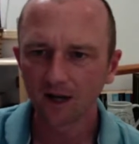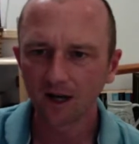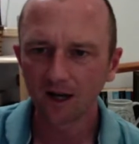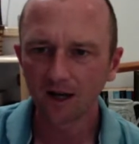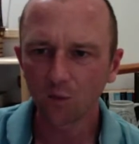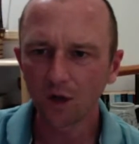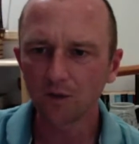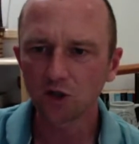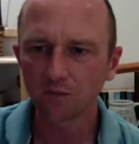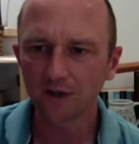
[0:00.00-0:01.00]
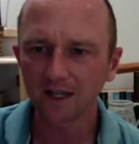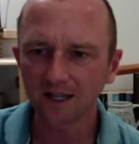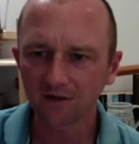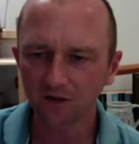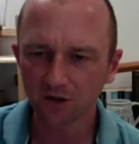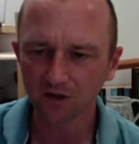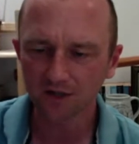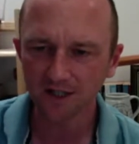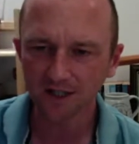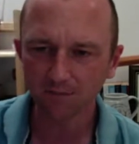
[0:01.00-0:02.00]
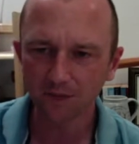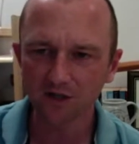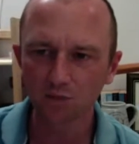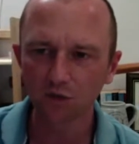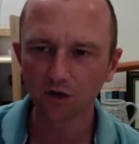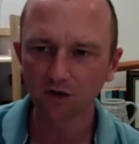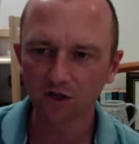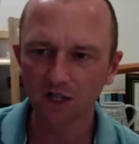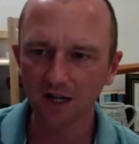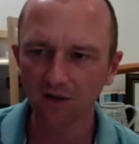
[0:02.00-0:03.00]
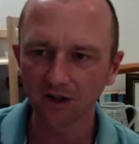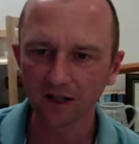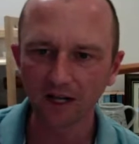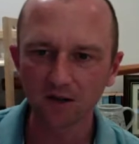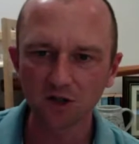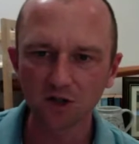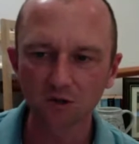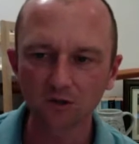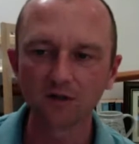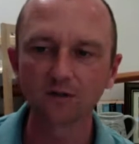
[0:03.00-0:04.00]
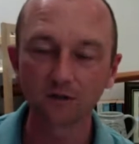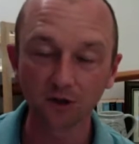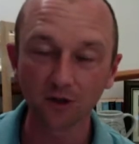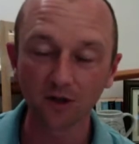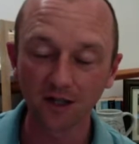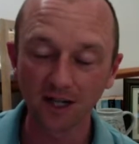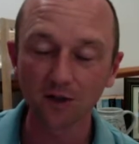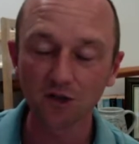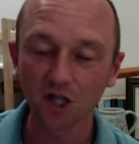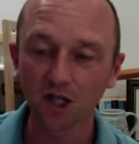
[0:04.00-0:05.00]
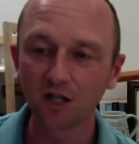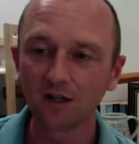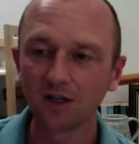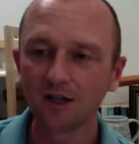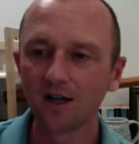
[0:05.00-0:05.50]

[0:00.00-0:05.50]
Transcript: Where would you be if you could see Beecher Brook, the Chair, and the Canal the Canal Turn